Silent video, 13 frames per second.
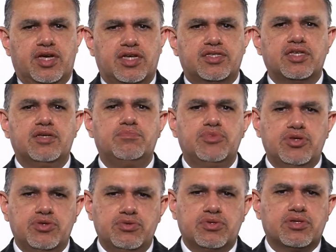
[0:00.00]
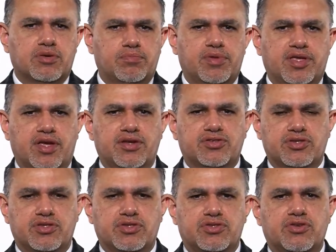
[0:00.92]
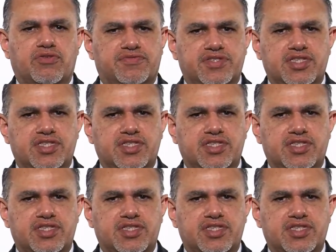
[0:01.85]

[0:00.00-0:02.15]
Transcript: as immune complications of